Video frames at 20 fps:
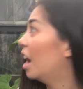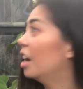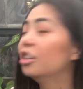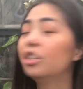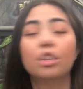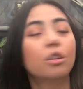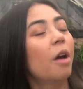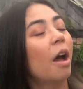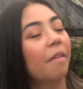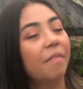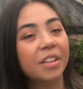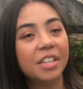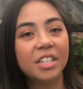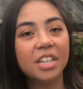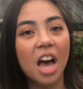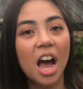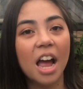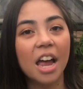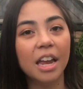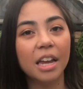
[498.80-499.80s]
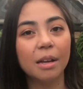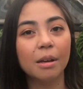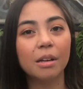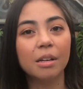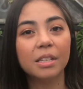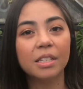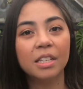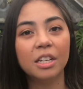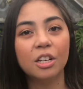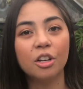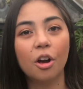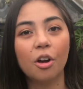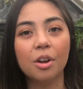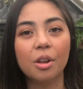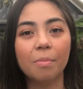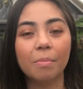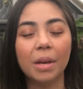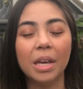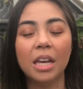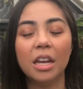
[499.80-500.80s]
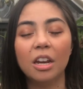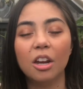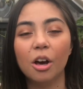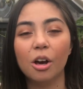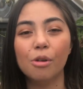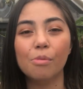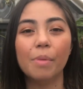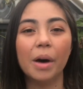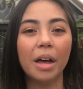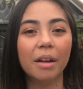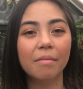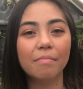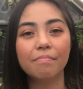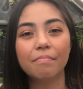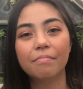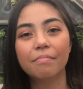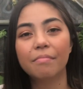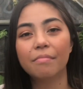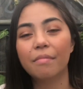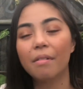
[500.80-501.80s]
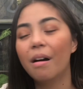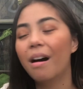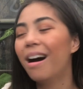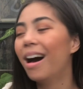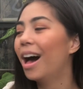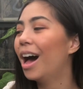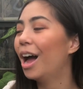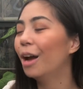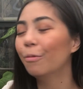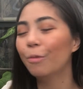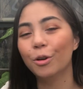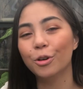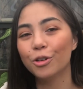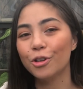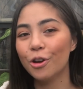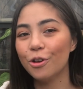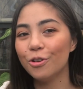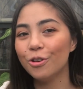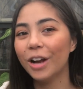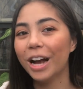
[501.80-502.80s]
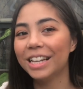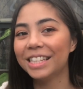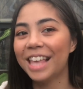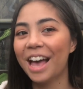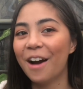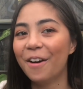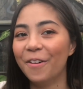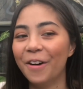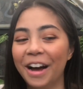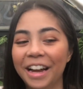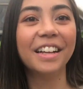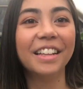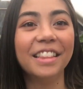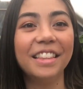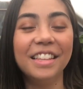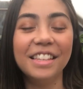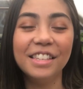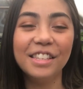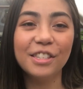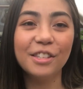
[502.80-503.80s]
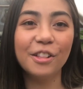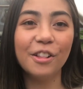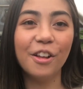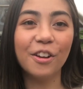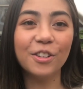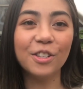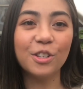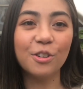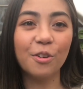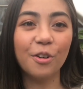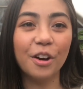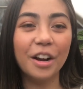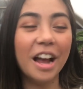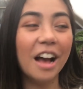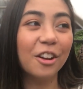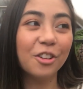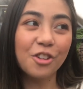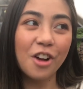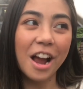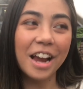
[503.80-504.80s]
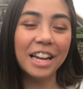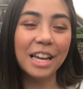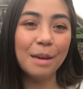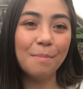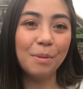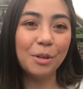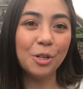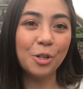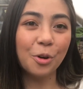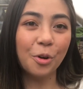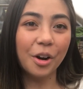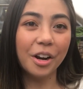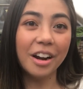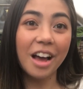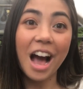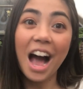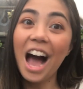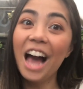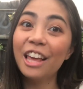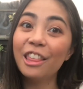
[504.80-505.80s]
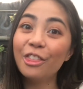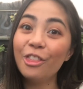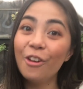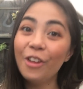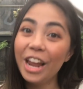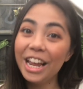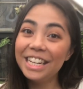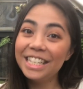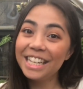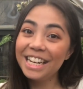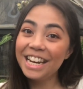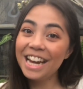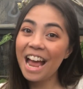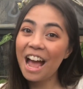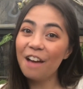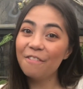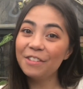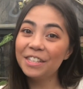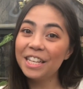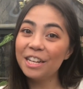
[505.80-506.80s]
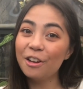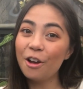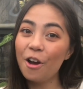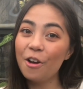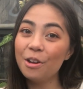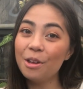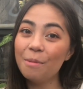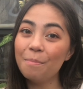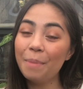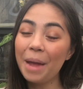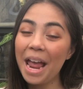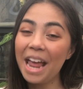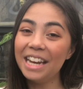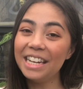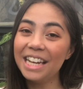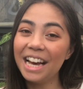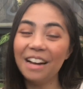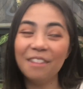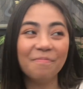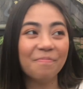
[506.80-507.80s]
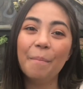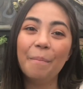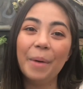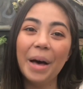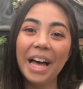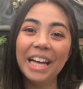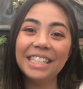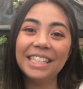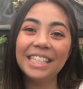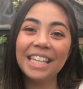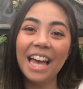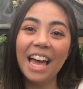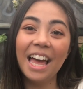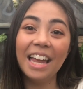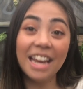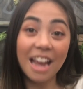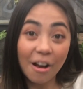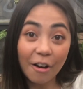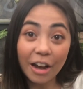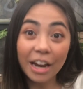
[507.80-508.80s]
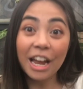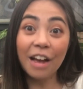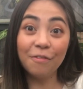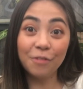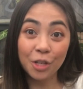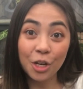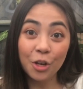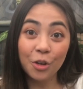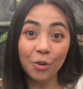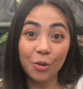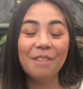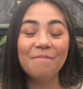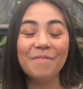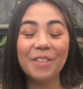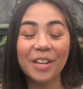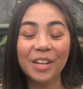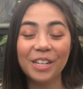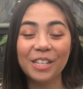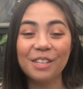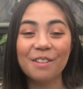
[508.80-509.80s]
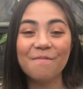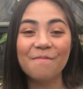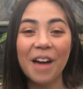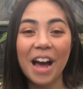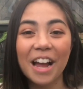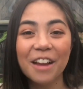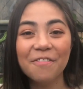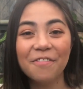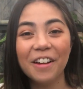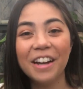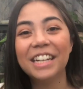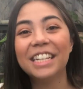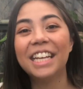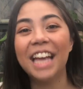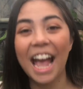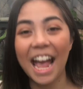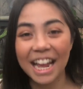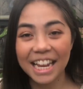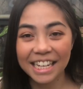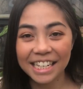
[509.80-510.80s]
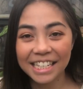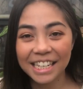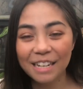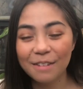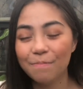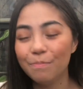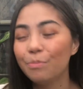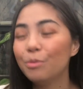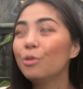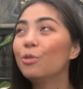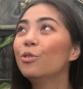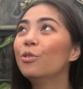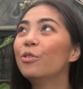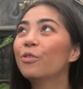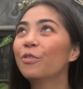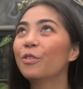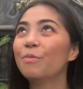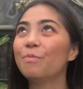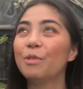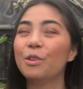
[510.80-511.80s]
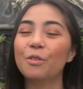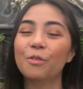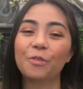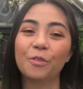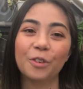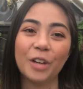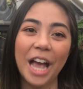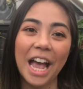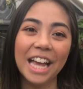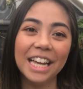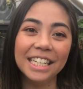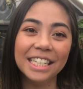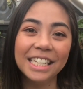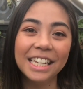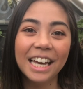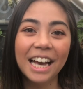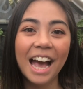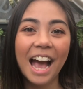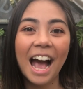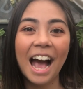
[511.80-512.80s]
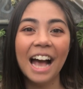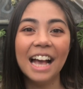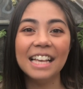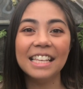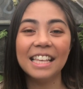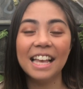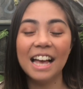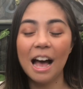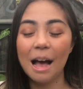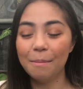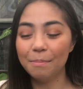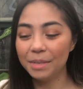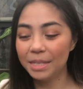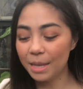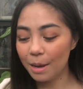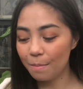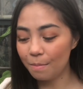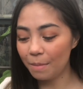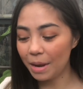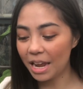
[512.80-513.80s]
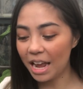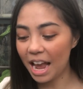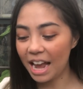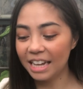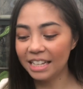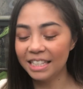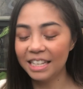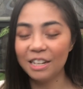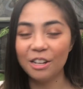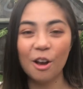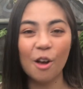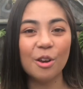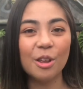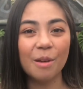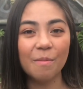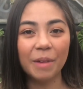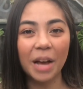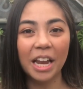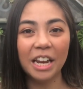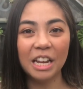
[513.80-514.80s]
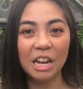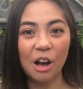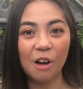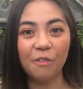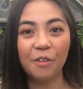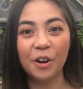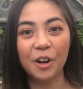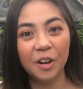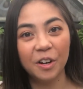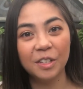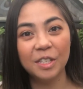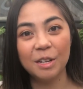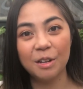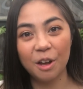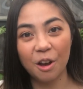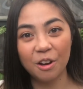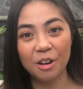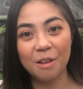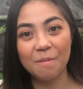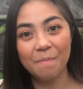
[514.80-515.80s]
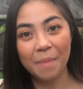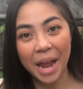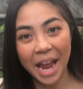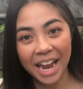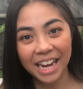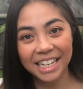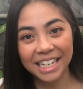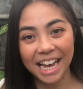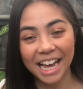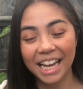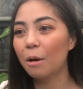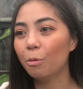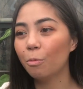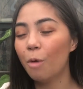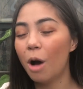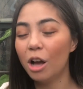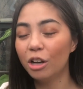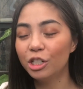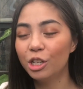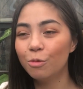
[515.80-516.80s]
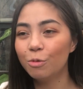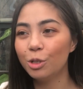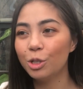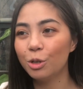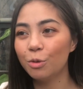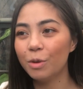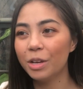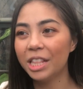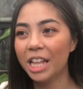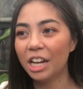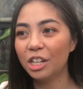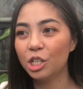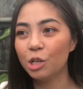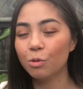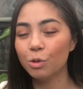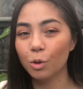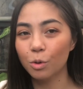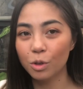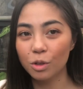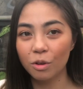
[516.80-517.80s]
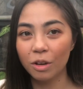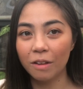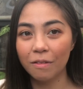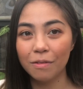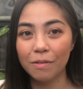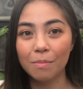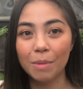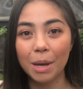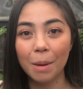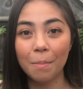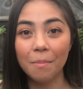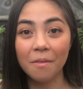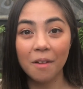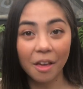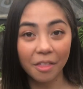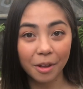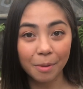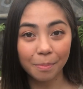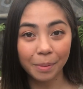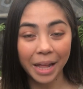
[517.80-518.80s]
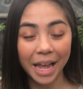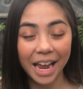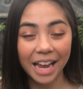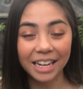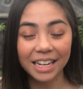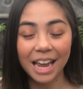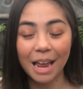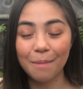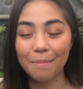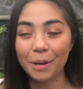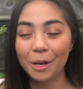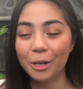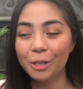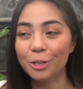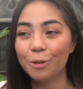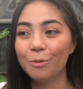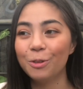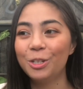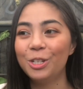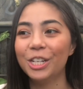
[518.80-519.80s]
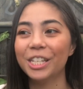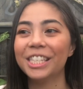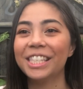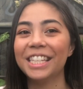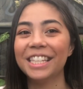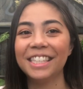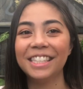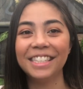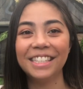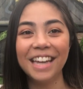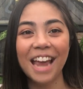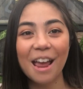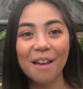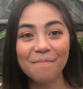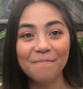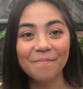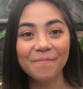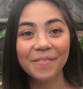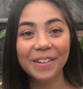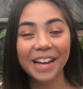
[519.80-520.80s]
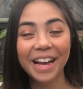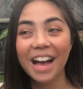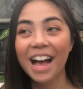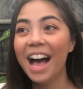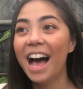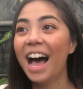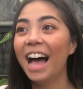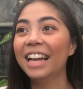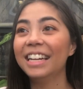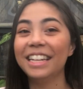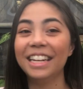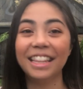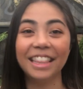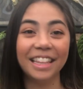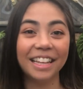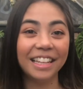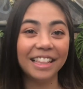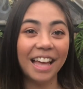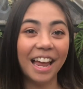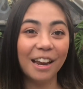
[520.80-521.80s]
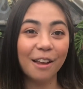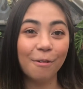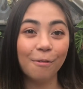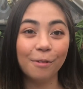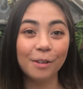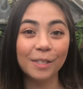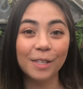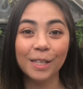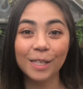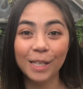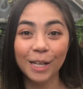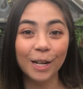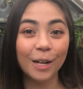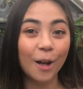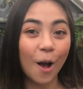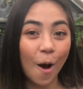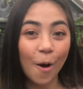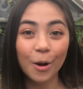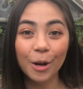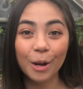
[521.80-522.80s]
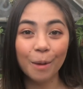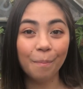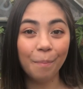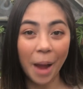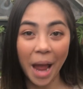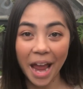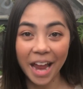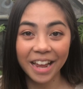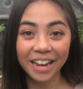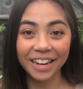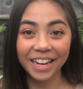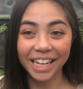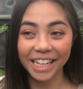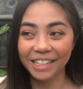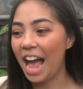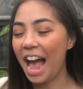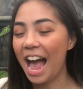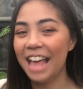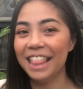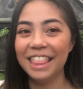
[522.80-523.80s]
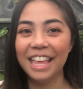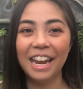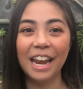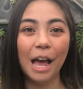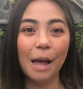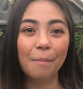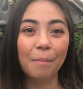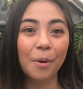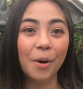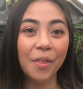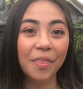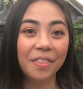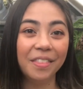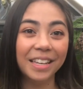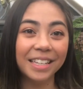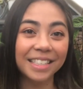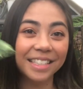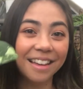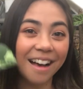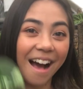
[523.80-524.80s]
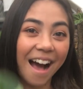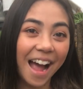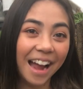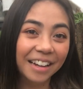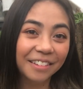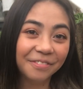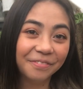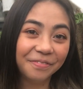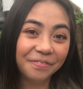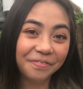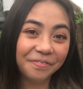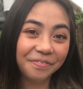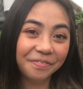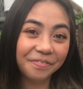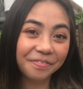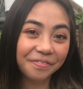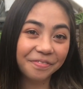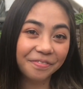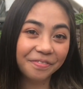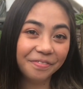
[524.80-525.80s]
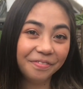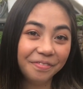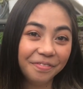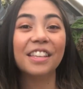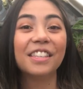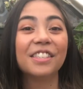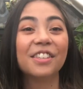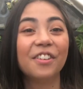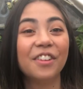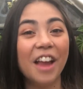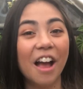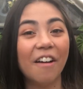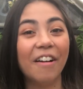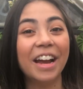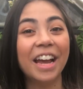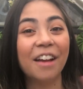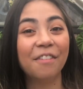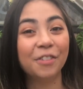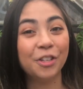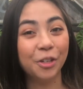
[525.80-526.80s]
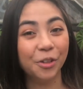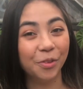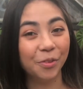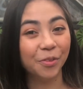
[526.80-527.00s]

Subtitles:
I do have a dying Syngonium mojito, but I won't show you guys that one. This is a long story. I'll try and keep it short. I thought I didn't have a Syngonium Panda, but now I have two because my friend Kate, beautiful Kate, has sent me a Syngonium cutting of her Syngonium Panda. While she was doing that, she was also giving me another plant, and because it was just the stem, I didn't think that it was a Syngonium Panda. And then I bought this guy. So now I have two.